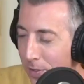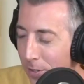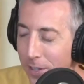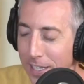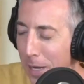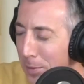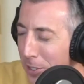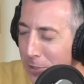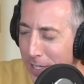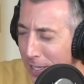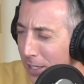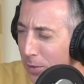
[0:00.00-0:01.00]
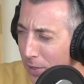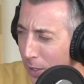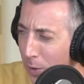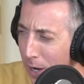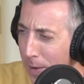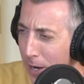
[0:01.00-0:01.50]
or like help us understand like
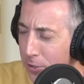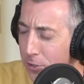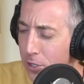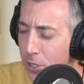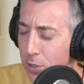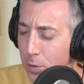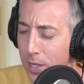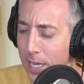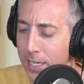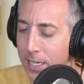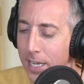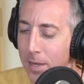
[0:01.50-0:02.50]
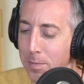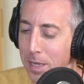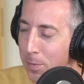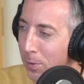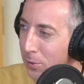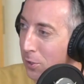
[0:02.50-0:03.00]
why it matters to you that
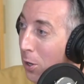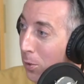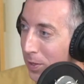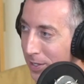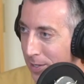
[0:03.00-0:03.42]
people know this